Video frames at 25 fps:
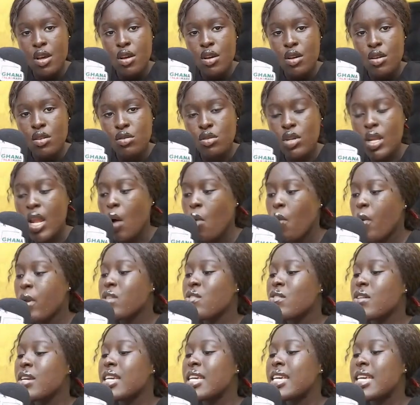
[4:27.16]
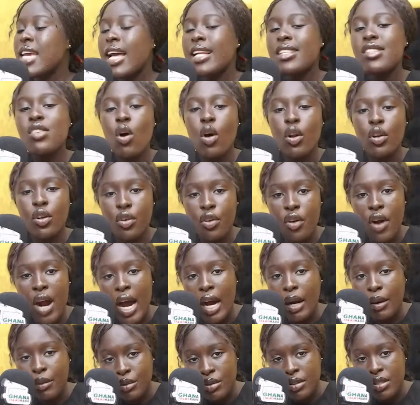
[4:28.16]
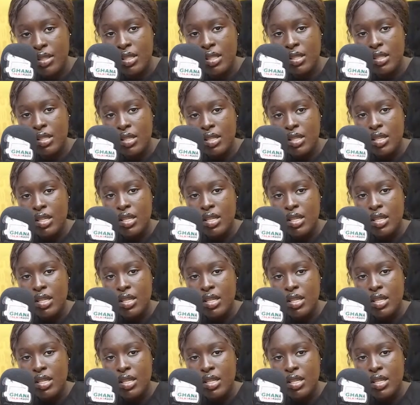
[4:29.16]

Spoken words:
so that when you get on grounds,